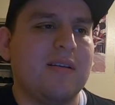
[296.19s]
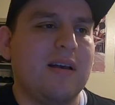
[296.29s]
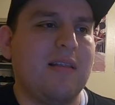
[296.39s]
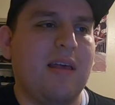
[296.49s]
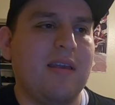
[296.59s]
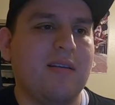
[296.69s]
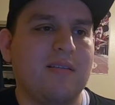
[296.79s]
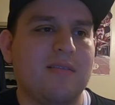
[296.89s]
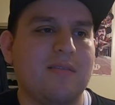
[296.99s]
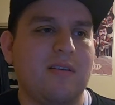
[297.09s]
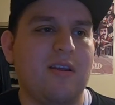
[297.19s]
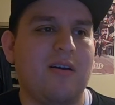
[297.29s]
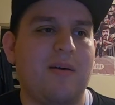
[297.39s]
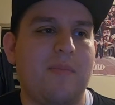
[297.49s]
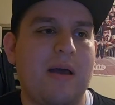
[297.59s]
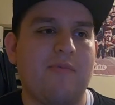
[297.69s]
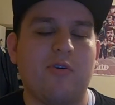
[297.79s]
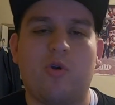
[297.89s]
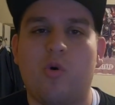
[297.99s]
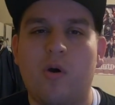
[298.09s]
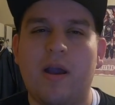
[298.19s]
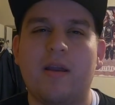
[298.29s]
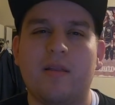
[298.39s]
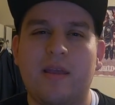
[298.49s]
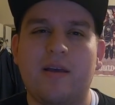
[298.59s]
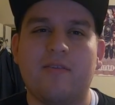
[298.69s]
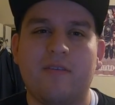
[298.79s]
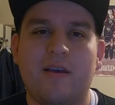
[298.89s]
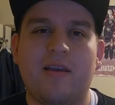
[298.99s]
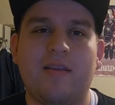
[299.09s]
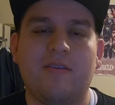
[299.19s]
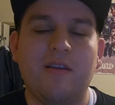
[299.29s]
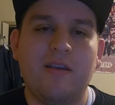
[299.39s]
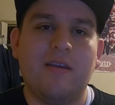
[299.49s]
I like, I'm real quiet on the outside, and